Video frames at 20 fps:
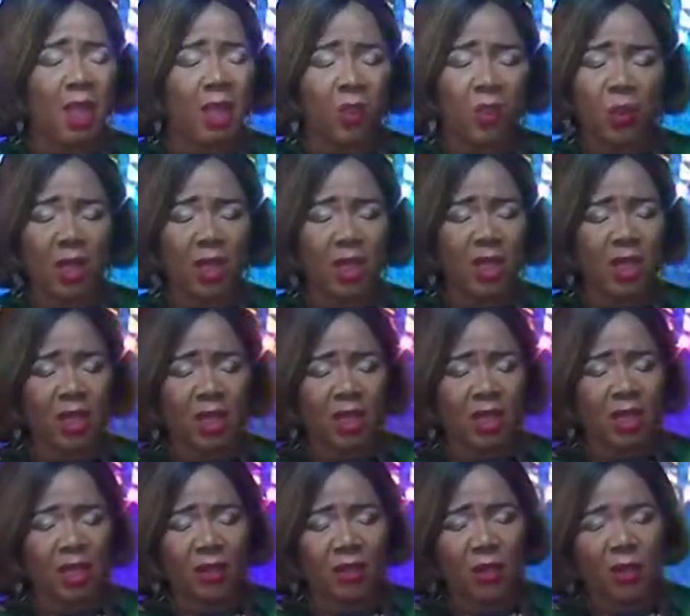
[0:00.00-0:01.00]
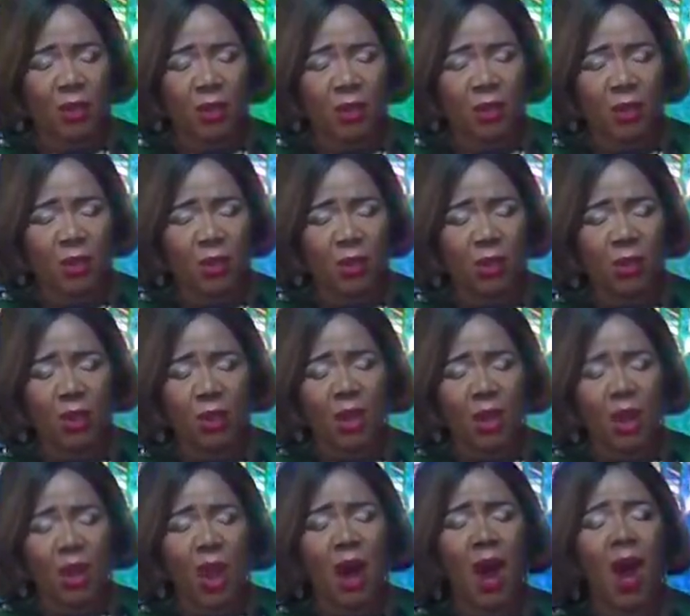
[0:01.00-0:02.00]
We give you
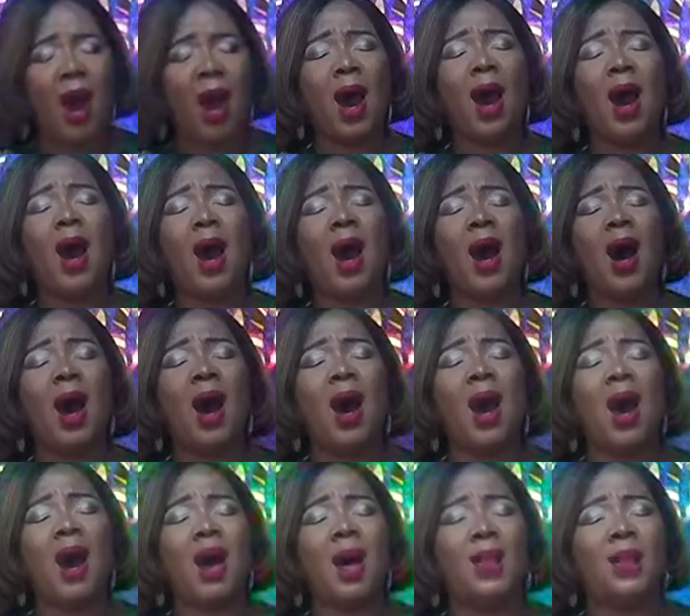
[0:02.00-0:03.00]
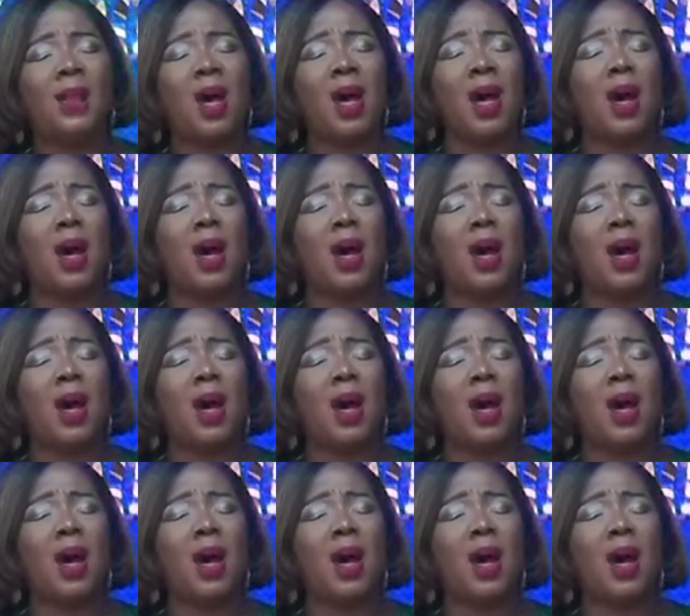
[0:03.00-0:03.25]
honor.